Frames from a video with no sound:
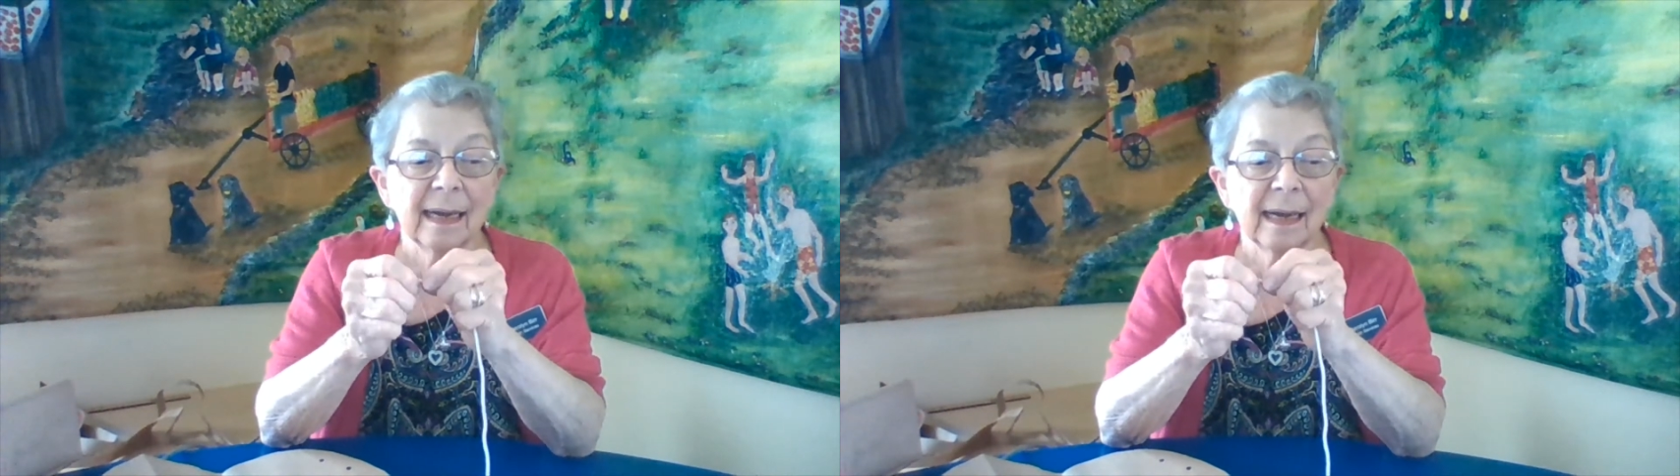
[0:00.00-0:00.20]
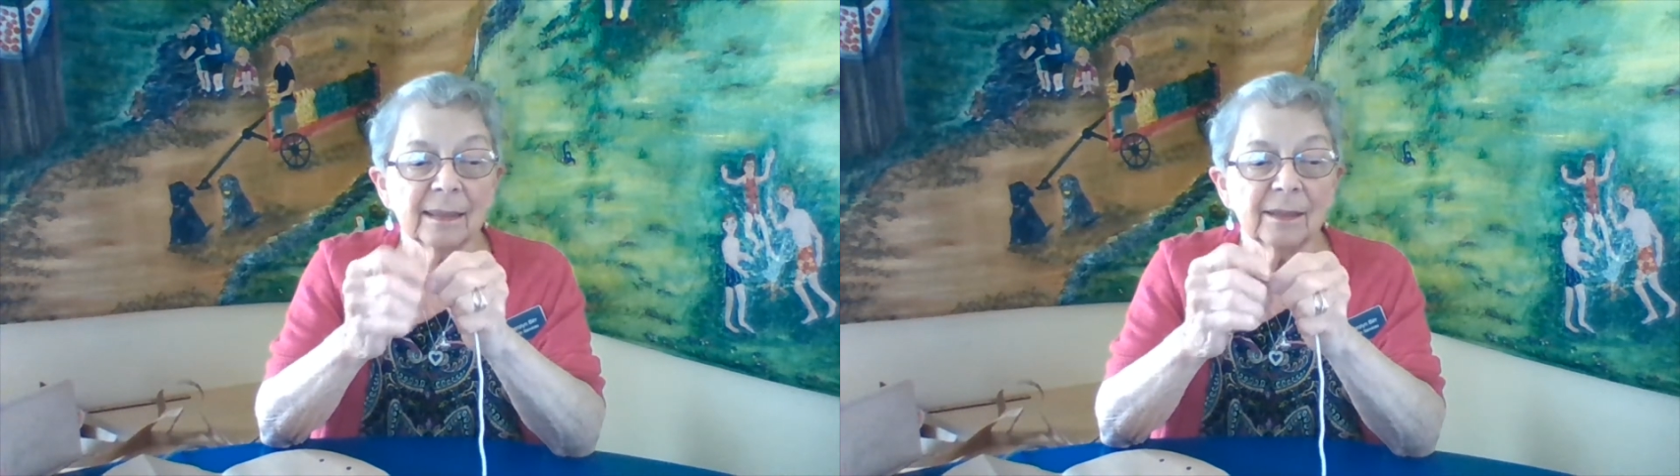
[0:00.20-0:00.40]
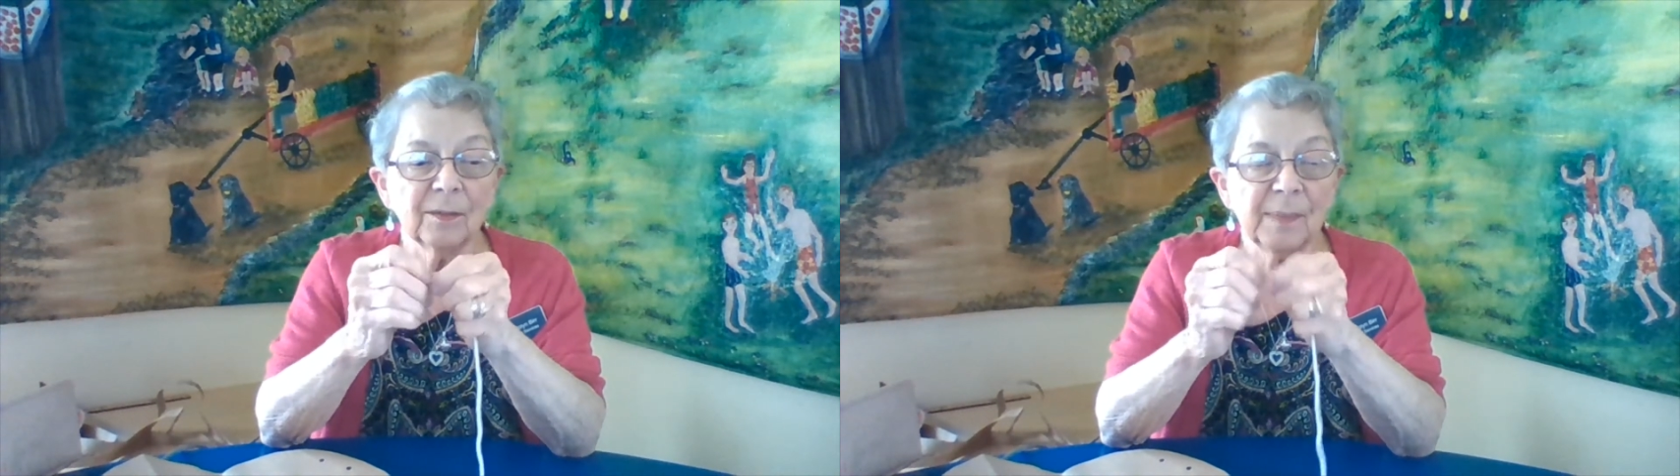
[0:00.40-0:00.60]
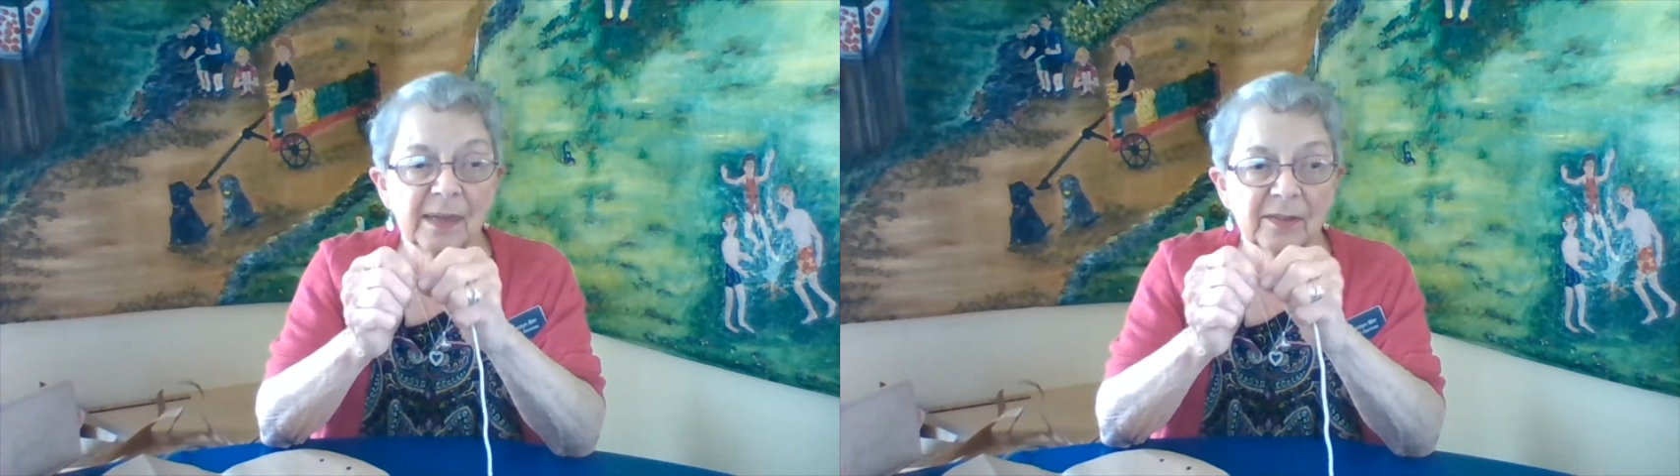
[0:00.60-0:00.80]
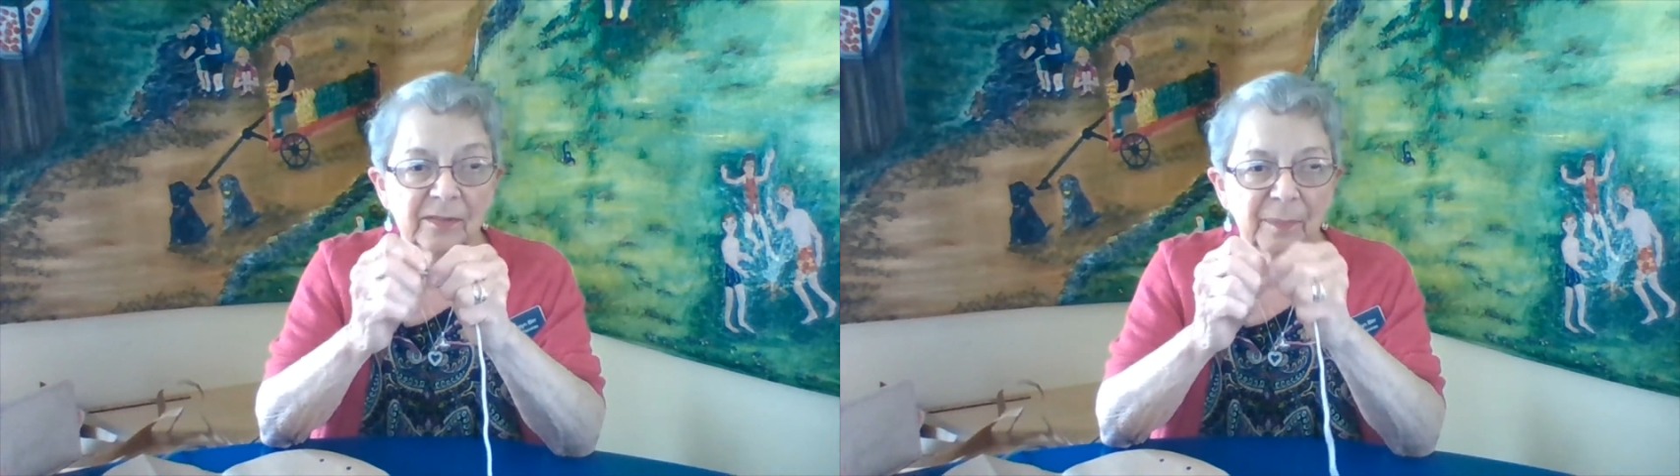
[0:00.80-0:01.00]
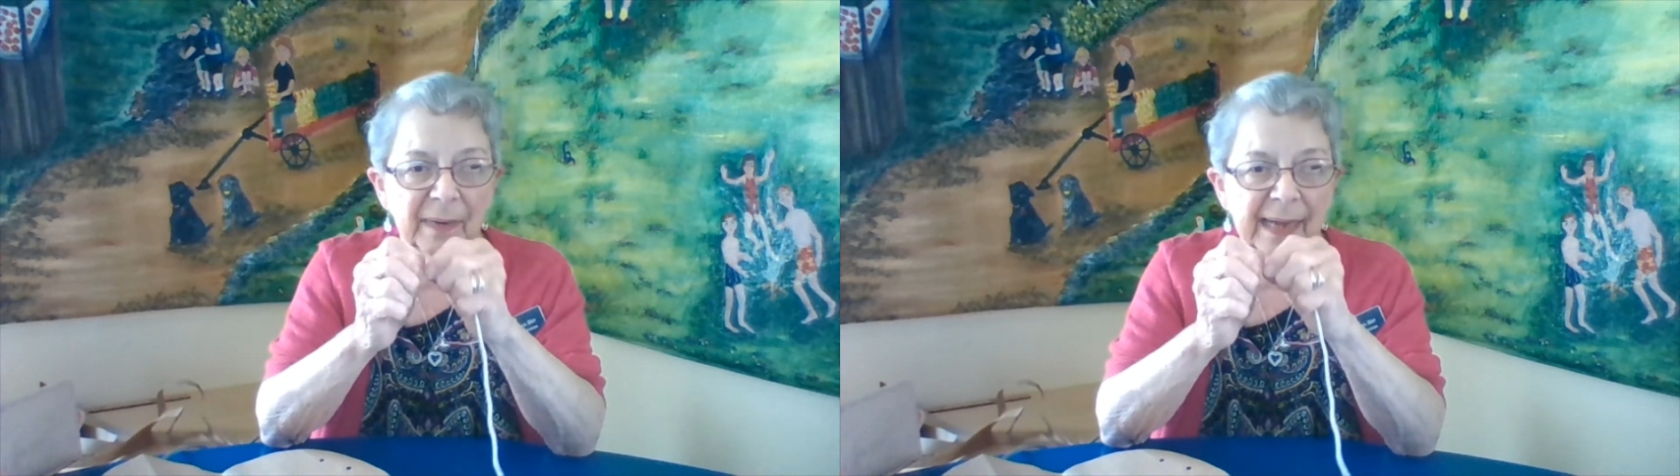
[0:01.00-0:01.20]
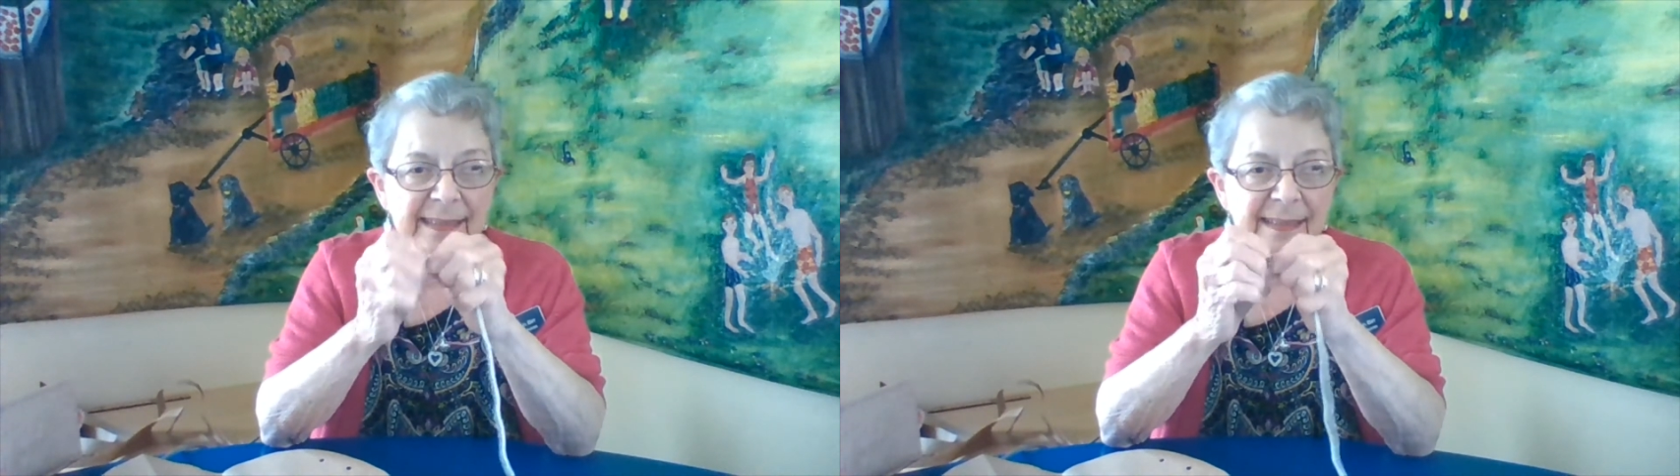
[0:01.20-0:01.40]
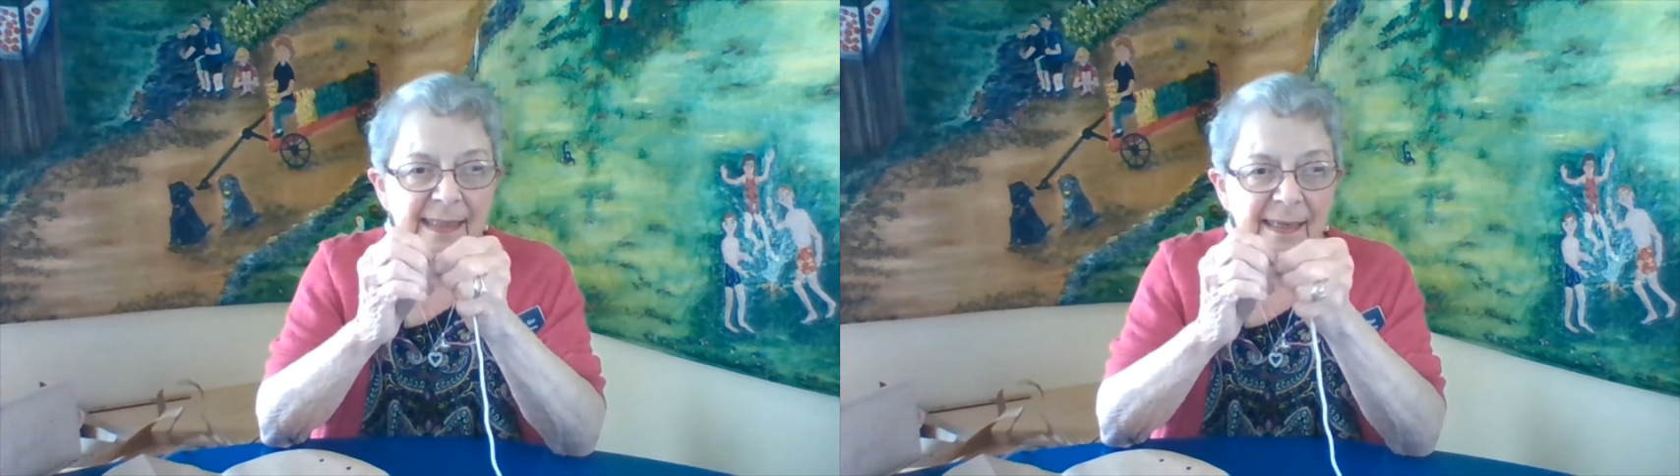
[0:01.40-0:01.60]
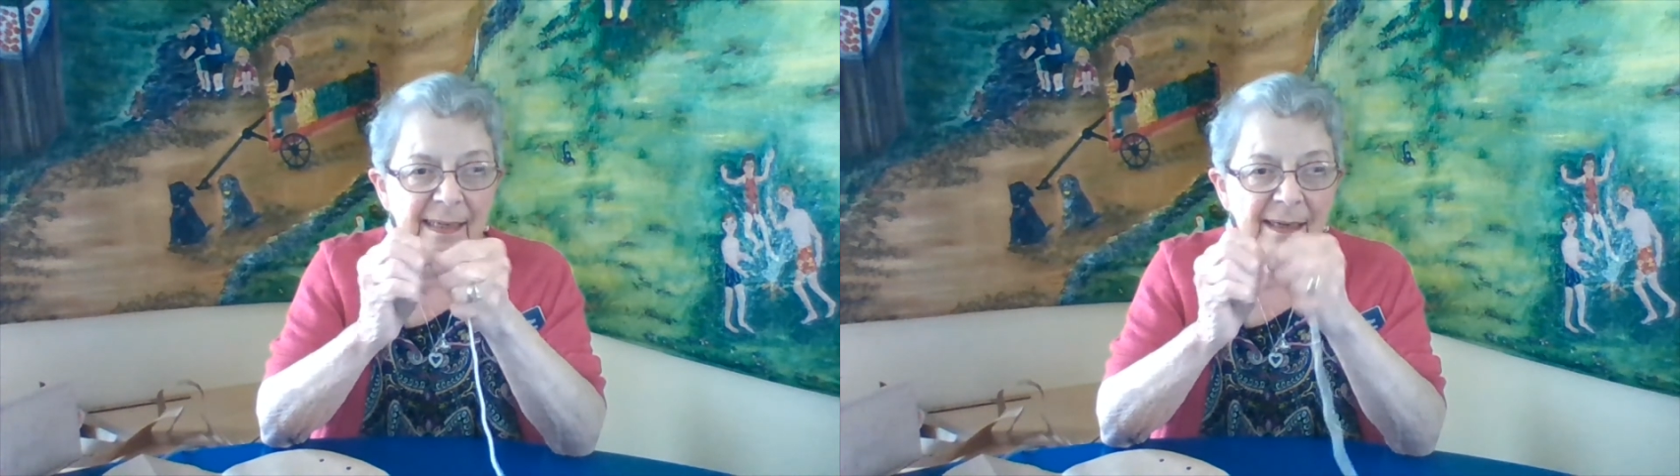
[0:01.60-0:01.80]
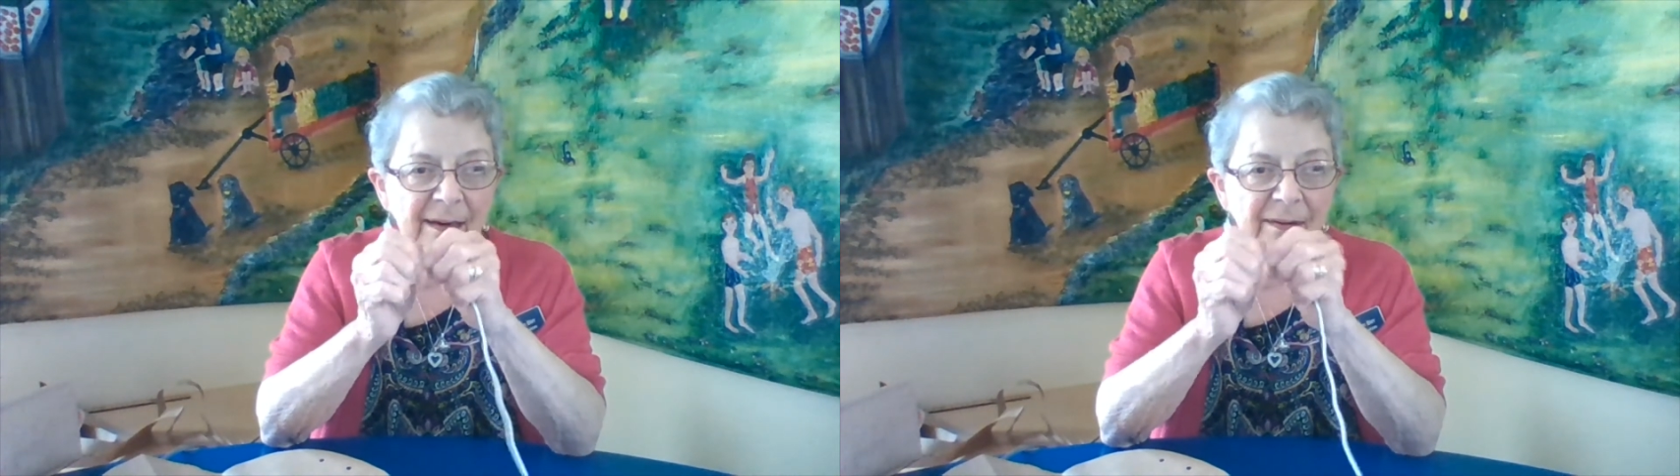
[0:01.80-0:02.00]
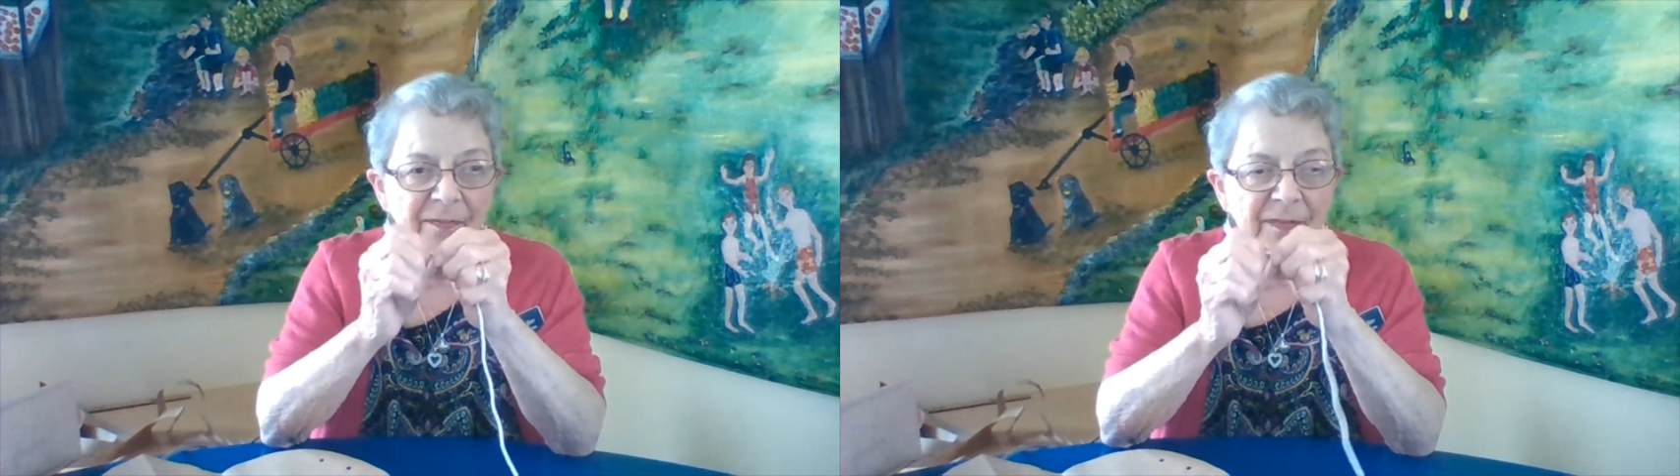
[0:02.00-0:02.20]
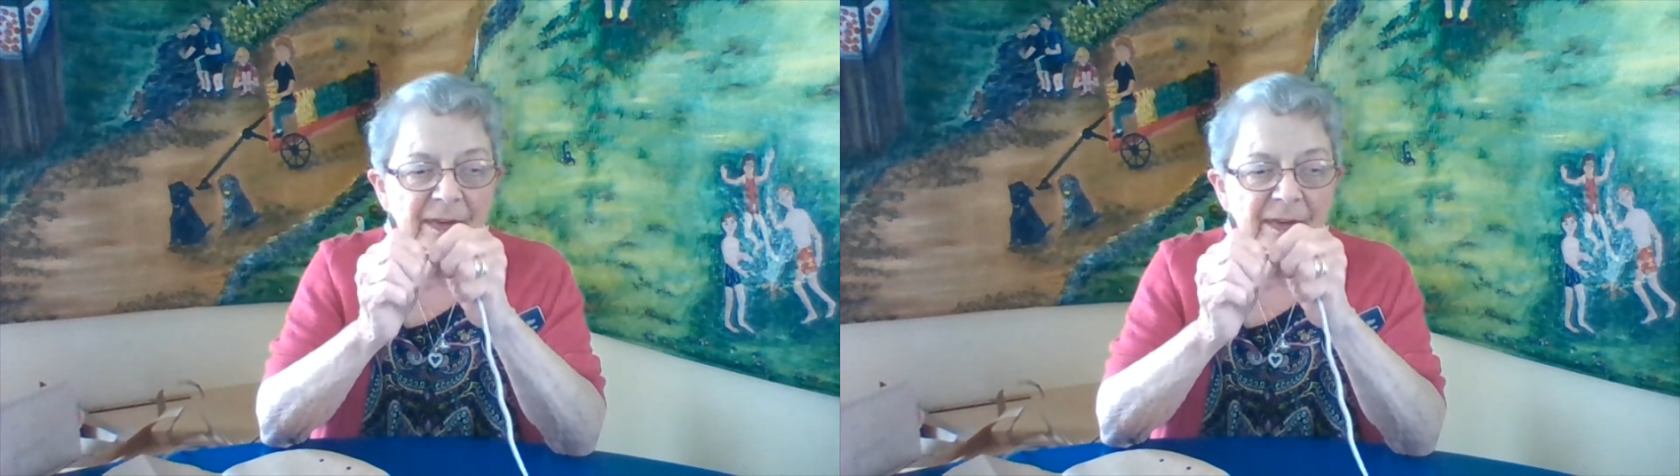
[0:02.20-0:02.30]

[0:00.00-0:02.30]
a little piece of plastic of